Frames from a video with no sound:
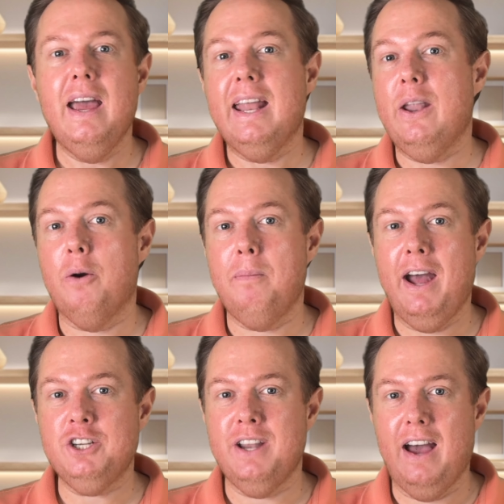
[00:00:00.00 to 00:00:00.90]
Now
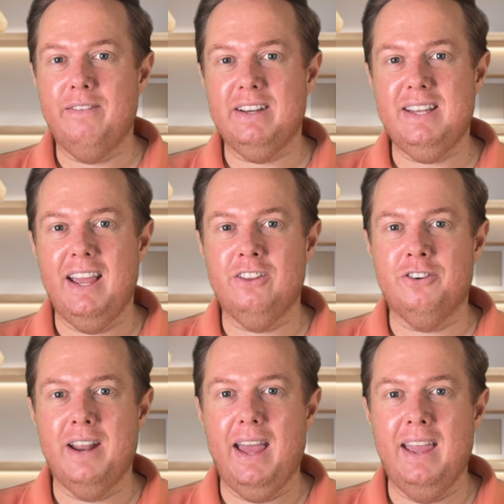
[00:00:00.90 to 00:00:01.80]
imagine having
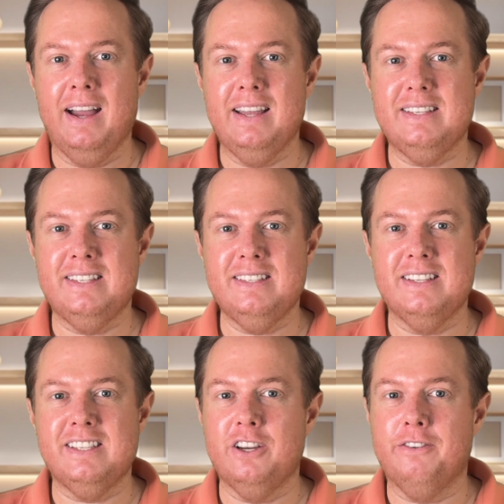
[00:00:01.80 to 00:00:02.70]
tailored AI
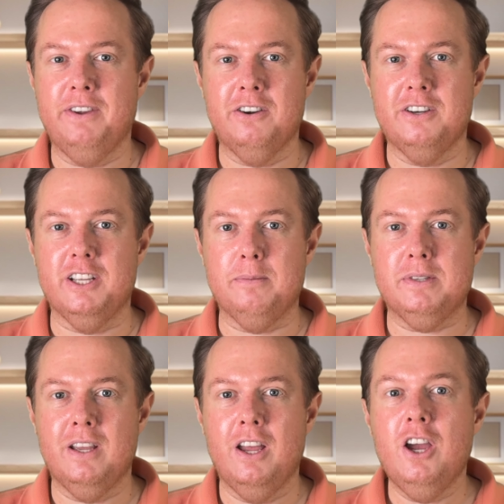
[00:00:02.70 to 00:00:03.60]
assistants at your fingertips,
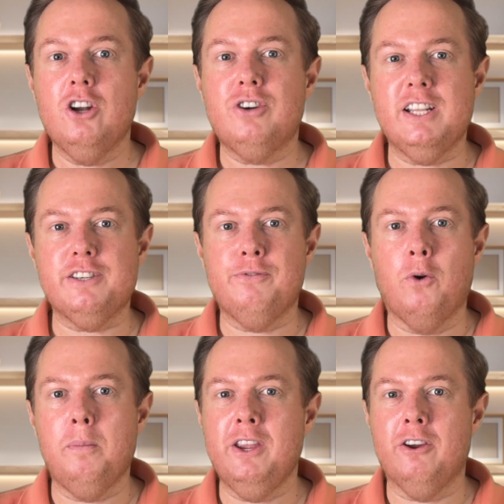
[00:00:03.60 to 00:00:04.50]

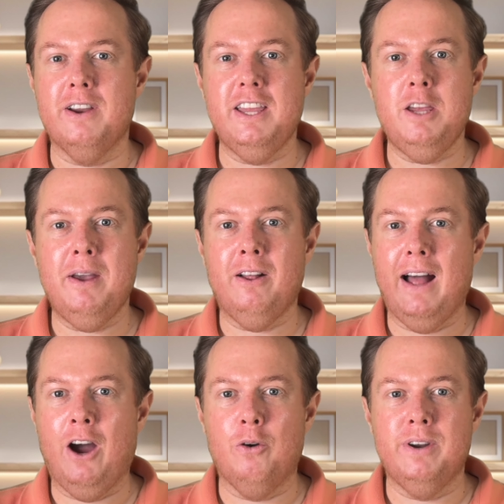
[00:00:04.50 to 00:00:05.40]
transforming your email
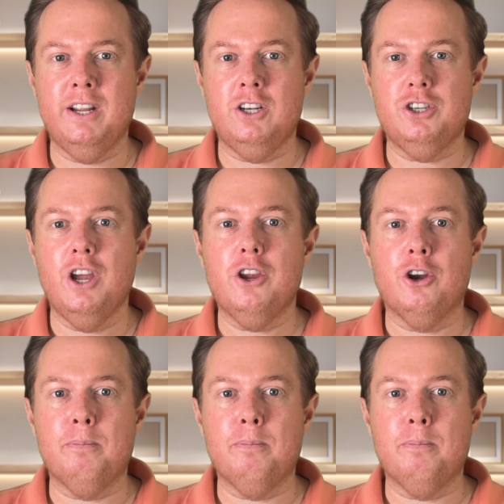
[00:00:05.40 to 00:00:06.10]
outreach, your